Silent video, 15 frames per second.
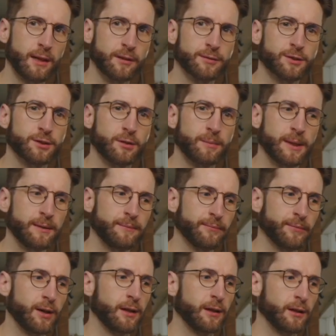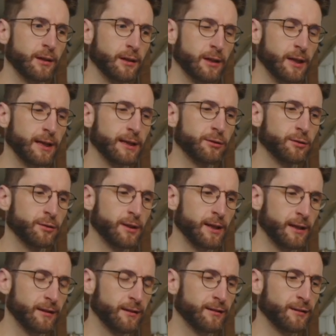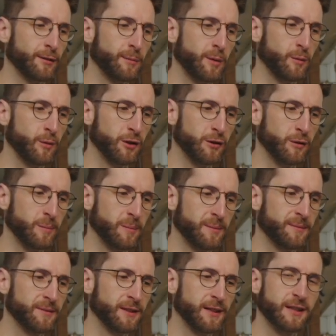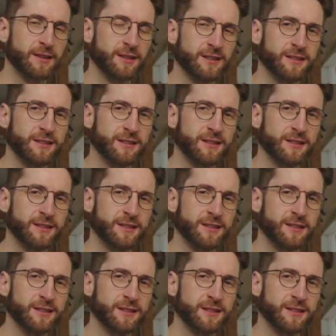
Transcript: sure, man. I'll do that on my walk home later.